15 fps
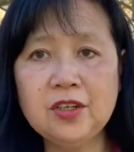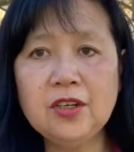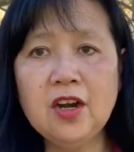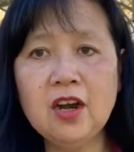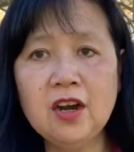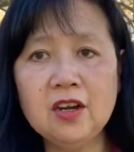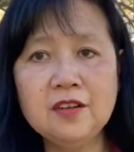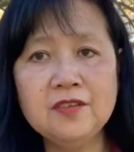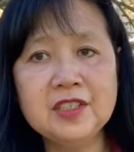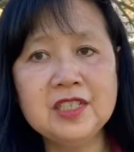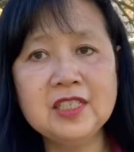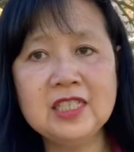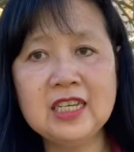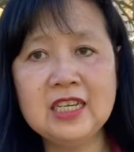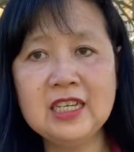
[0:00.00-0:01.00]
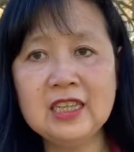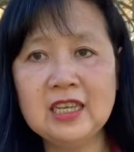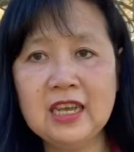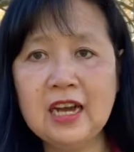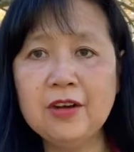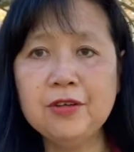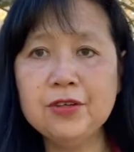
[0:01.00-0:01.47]
harvesting the
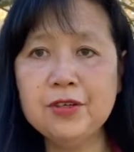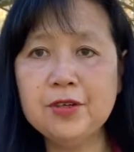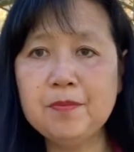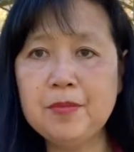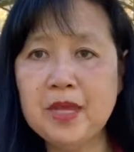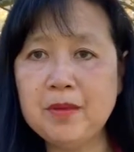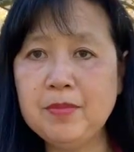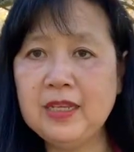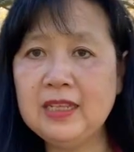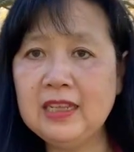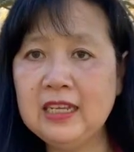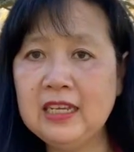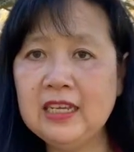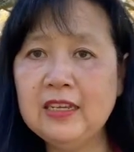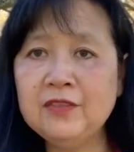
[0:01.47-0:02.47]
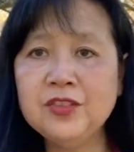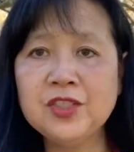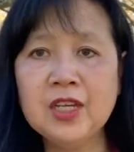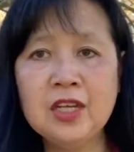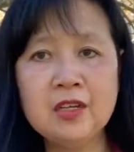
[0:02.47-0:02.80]
outer baby leaves